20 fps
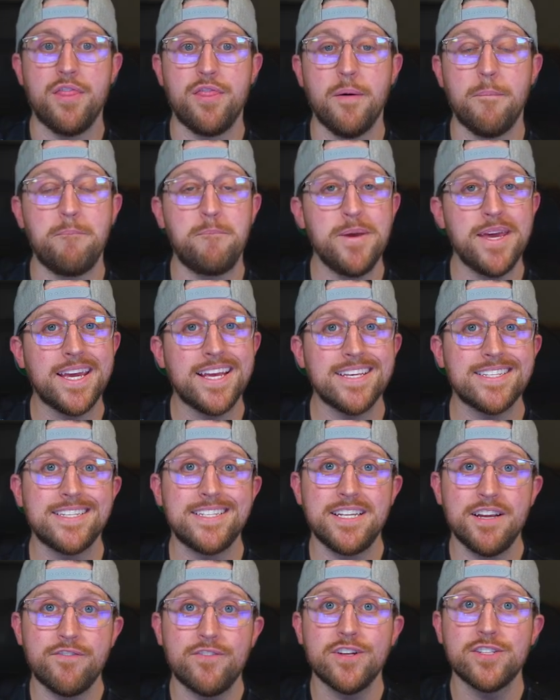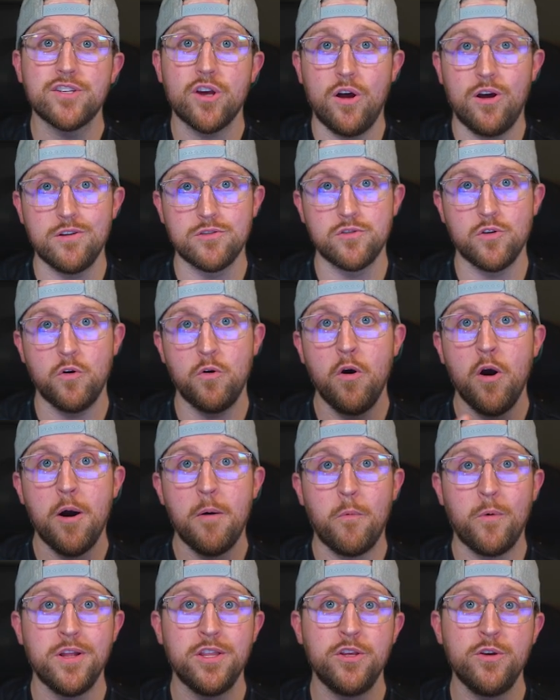biggest difference also
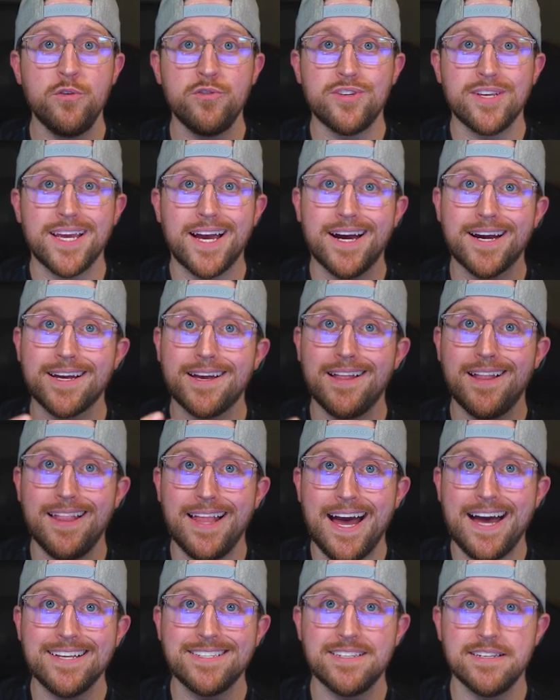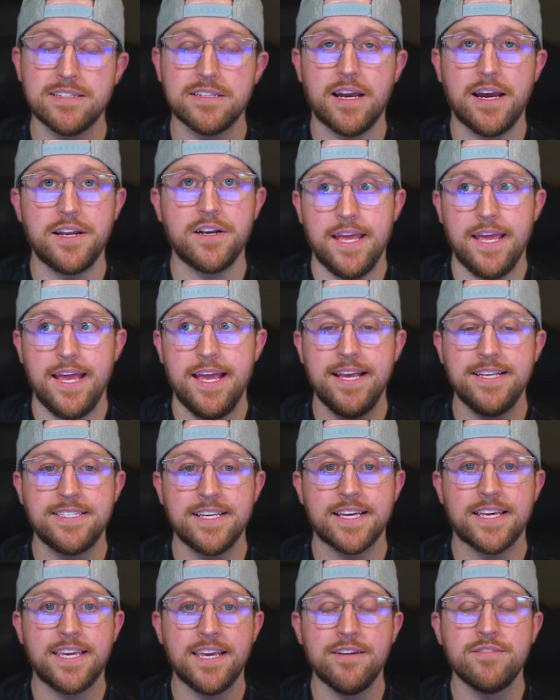when using a class designer is it
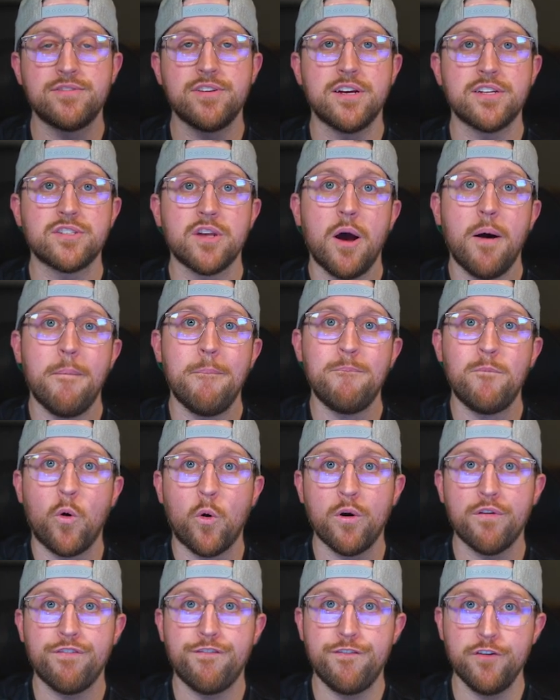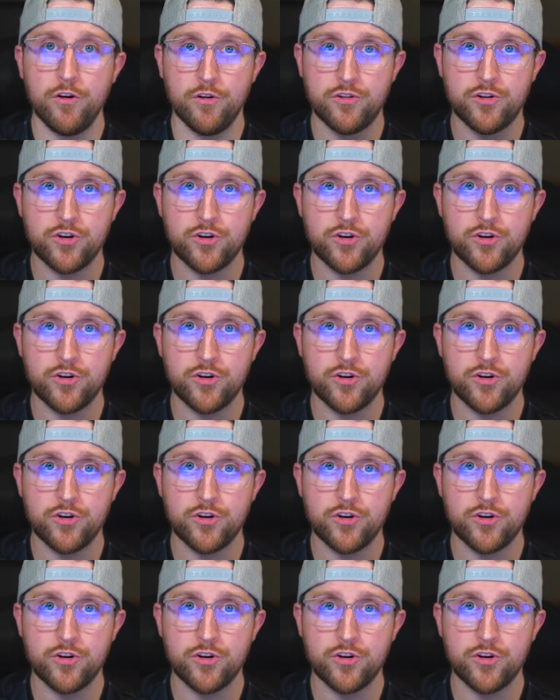gives us more filter